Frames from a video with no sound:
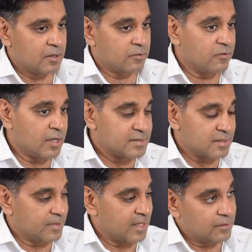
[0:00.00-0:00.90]
got right at
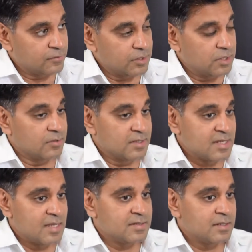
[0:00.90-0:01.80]
the beginning, we've got unit
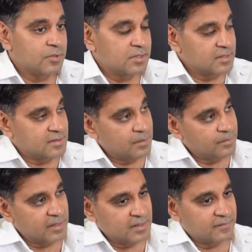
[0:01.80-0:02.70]
testing, which is done
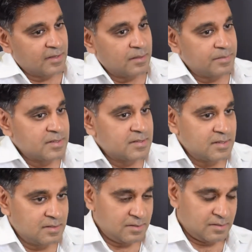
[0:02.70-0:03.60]
by the developers
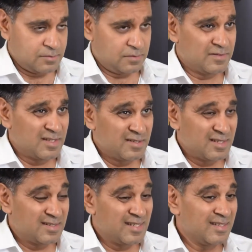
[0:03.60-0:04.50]
in a sort of a
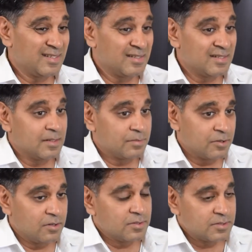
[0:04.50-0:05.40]
TDD
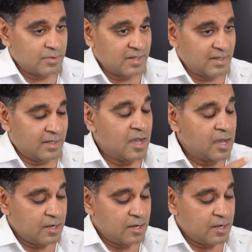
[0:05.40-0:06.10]
approach where they